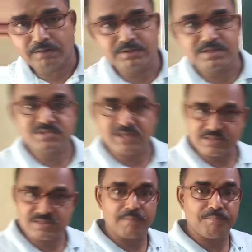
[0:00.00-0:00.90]
discuss
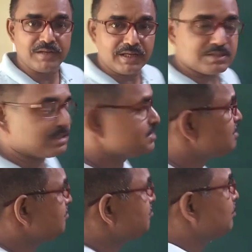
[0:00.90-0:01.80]
the applications
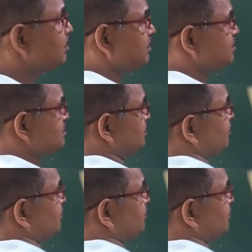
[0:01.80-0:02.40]
of mole concept.